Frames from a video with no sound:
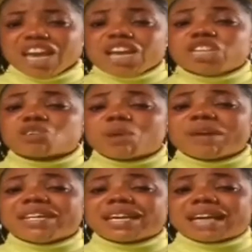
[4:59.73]
He threw
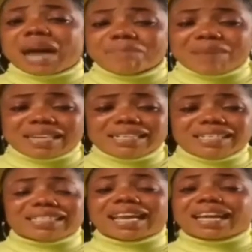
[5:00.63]
me in the garbage
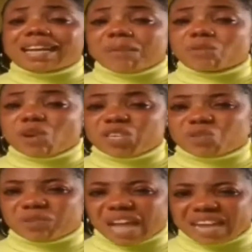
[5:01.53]
thinking I'm going
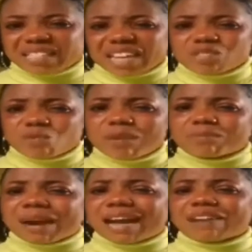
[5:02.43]
to die. He says, make
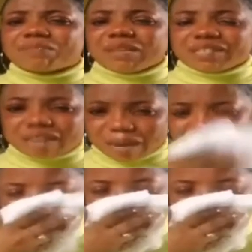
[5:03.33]
my life miserable.